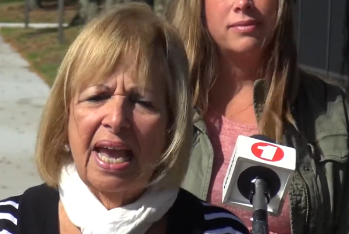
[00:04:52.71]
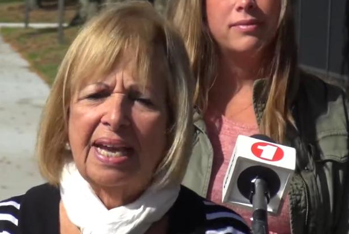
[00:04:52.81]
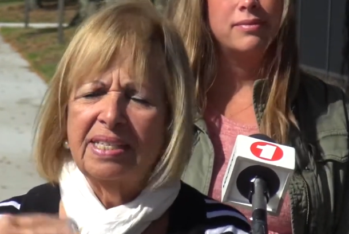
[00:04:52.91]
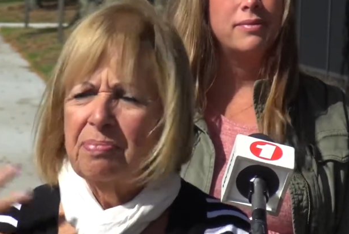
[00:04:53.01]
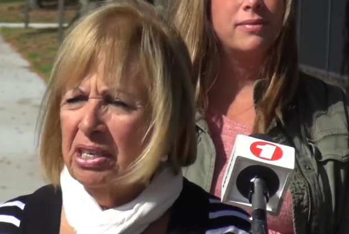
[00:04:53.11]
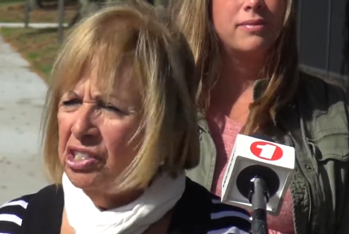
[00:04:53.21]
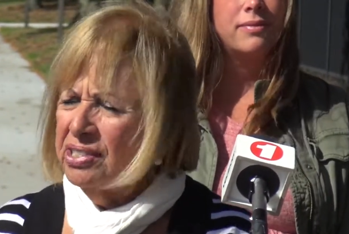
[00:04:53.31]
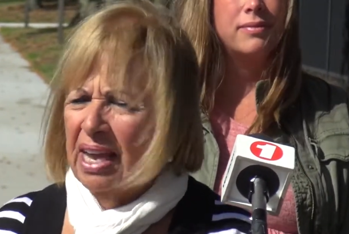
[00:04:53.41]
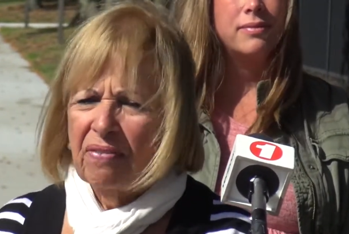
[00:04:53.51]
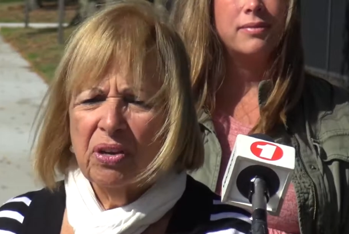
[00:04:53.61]
Speaker 1: As much
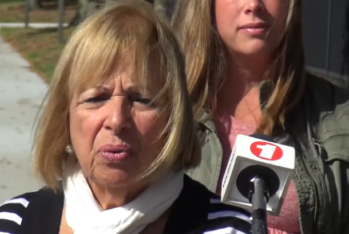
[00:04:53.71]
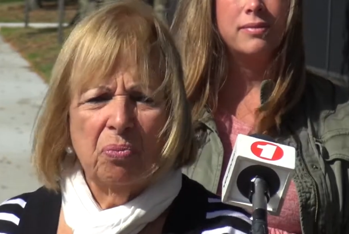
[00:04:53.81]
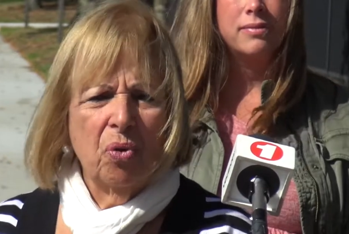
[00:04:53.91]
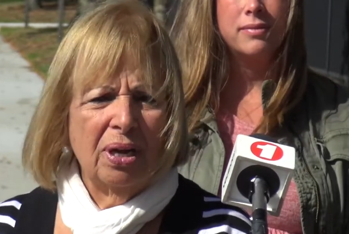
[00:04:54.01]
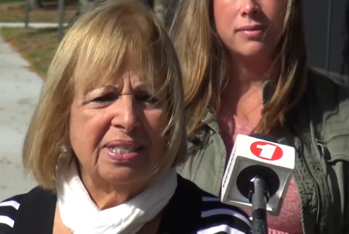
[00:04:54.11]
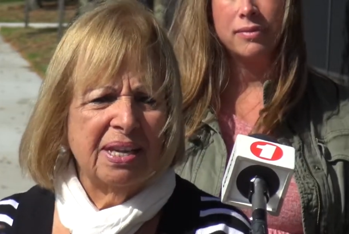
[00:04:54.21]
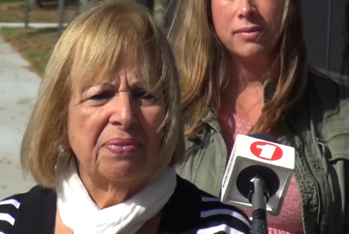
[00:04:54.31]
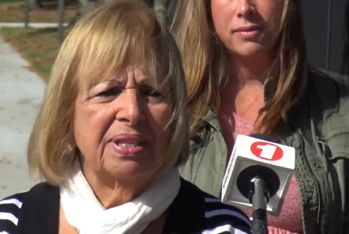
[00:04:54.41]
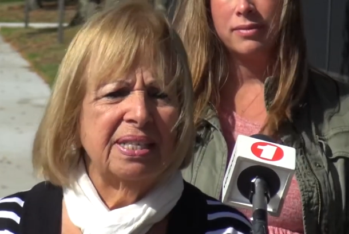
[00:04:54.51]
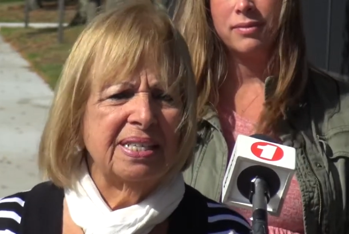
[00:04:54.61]
as everyone wants
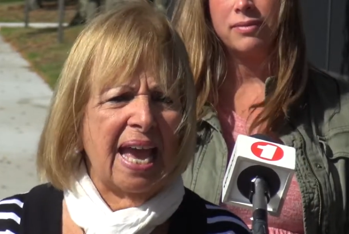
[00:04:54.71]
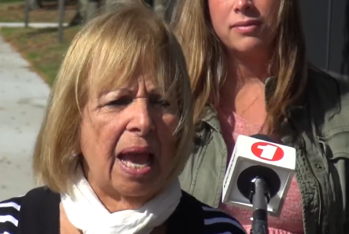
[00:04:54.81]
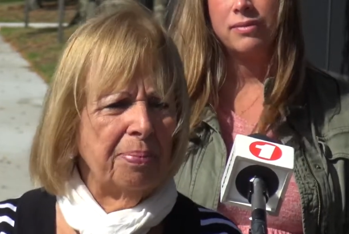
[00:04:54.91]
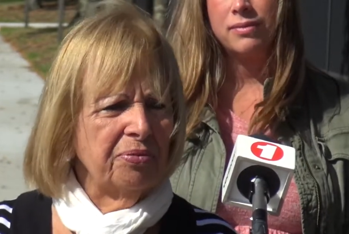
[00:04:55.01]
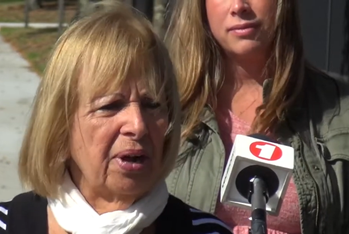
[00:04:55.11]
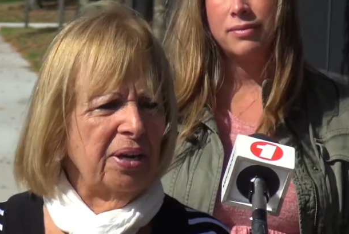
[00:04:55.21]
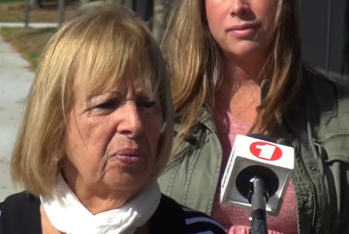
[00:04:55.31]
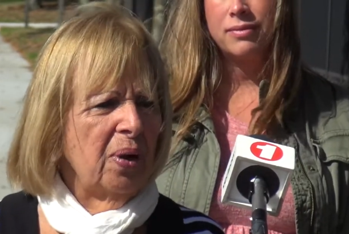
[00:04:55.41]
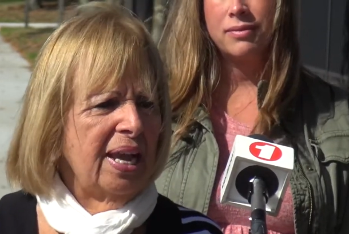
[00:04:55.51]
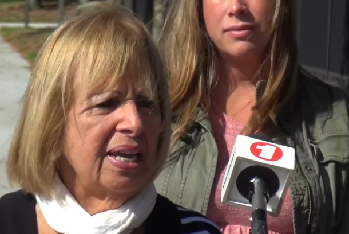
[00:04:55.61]
everything to happen right
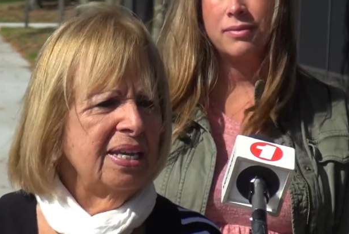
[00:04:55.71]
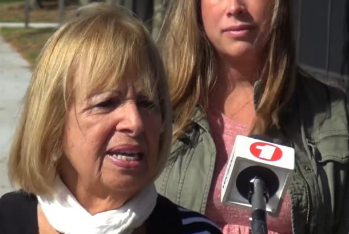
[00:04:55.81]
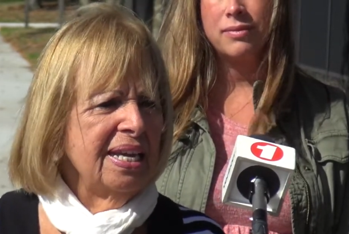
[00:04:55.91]
away,